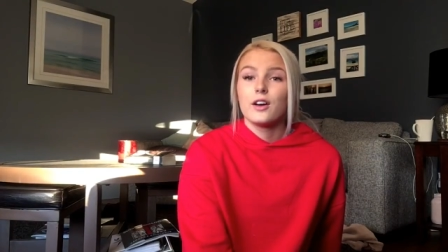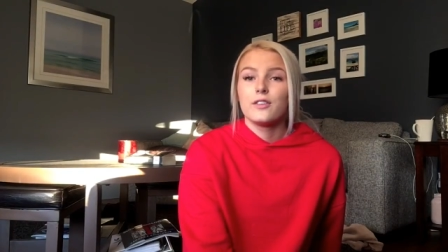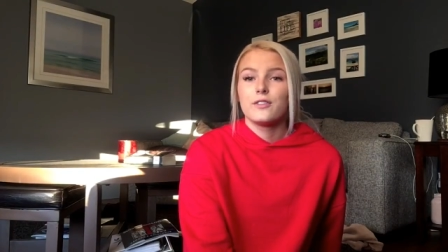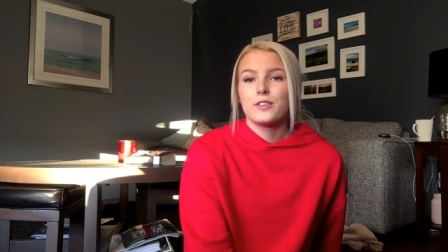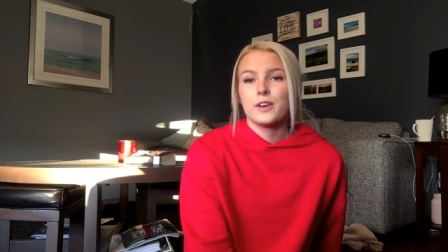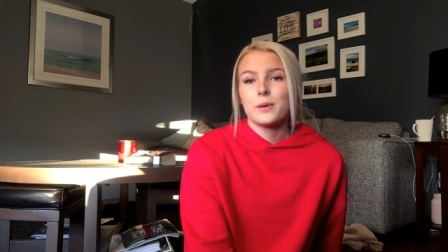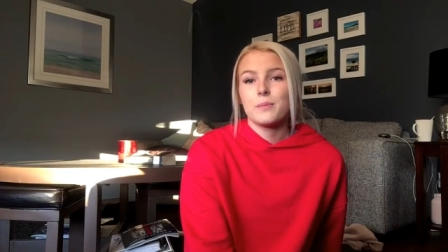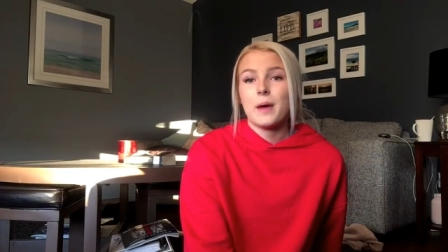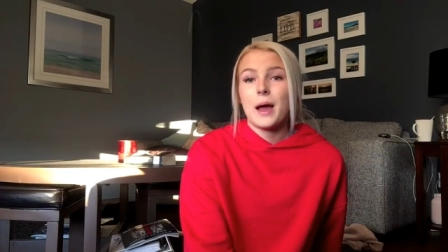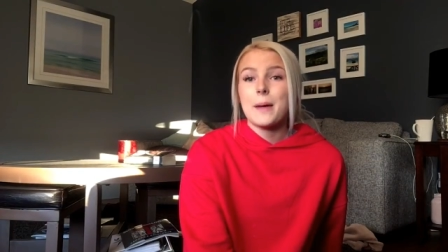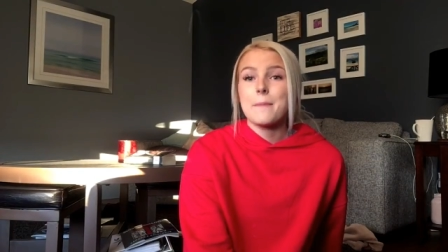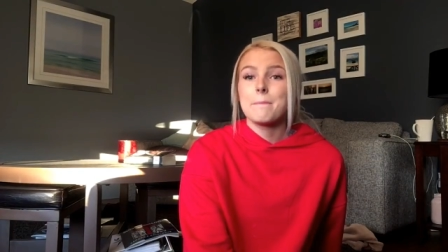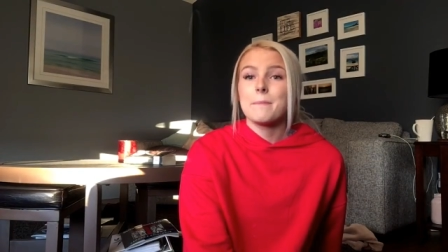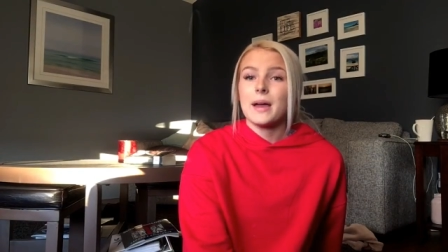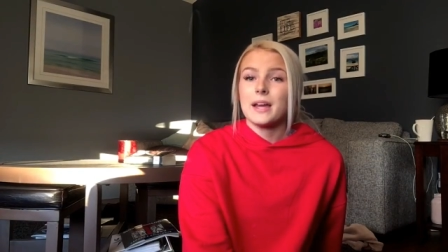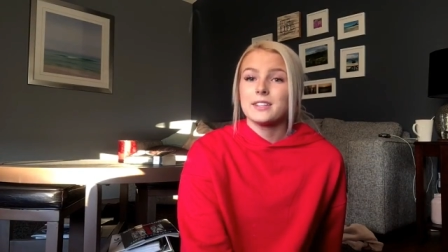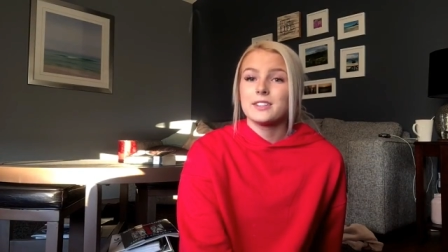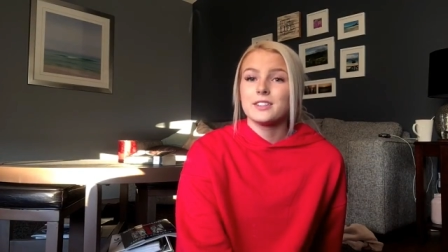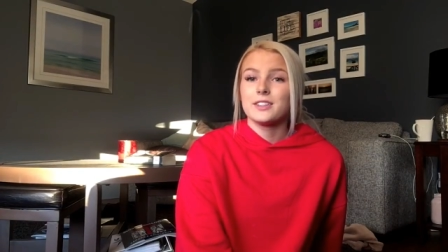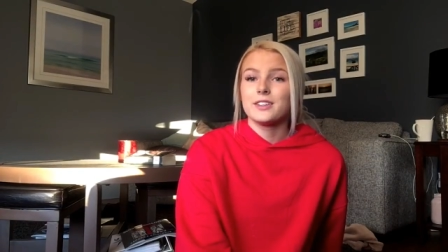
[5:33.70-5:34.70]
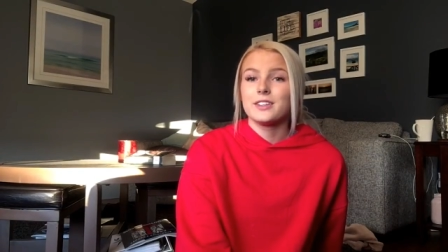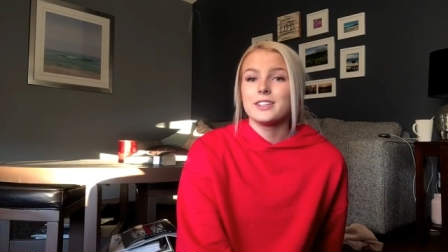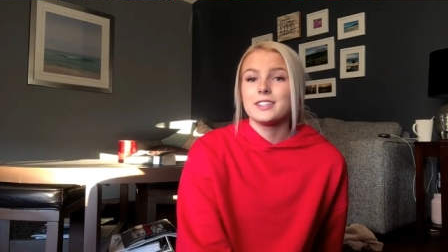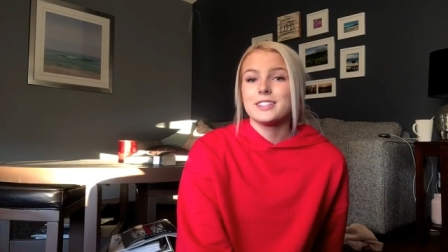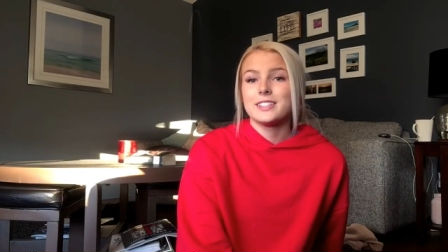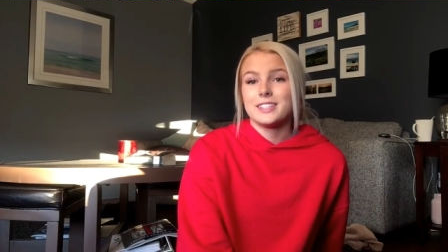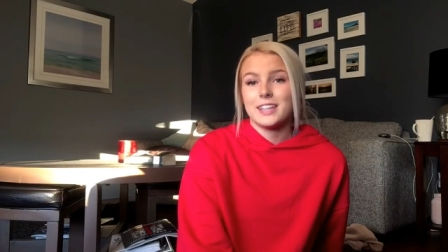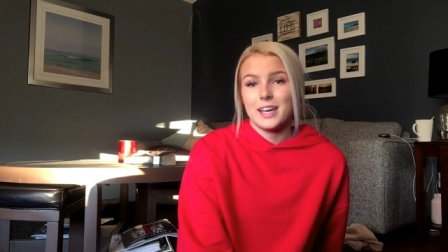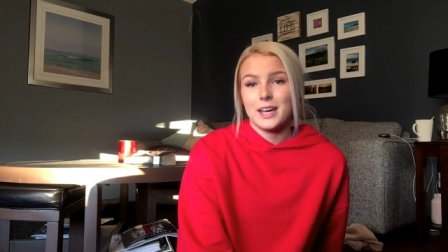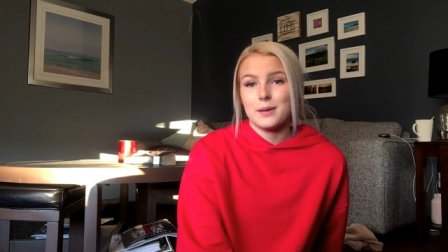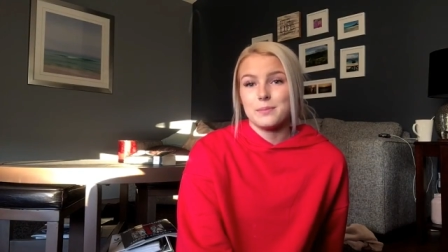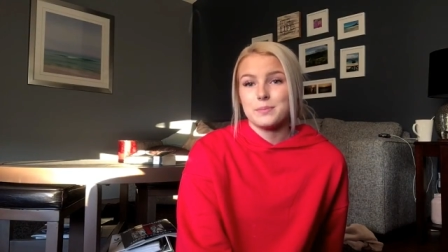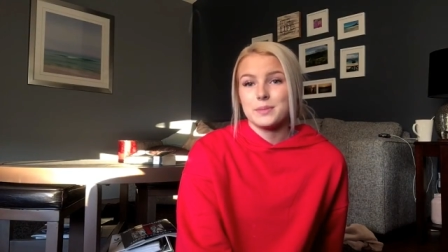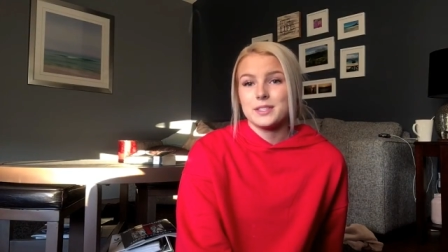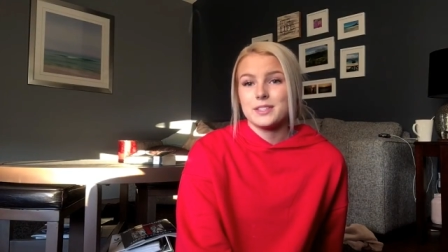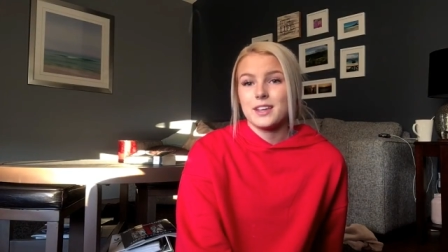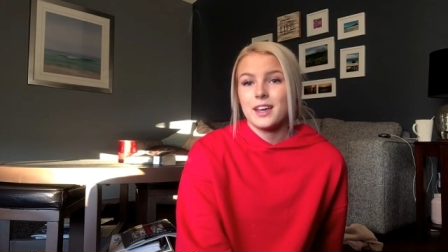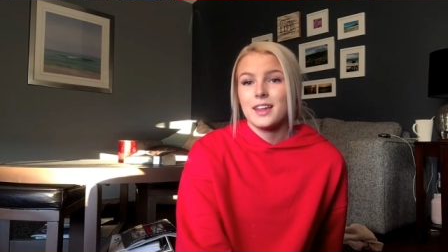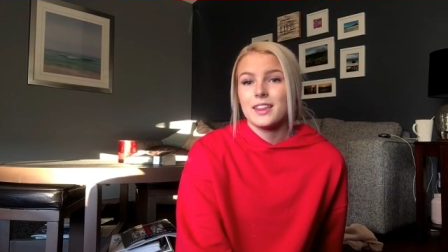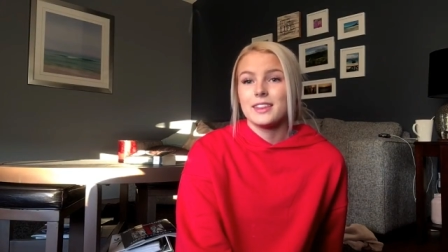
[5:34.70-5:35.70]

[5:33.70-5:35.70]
For my mental tips,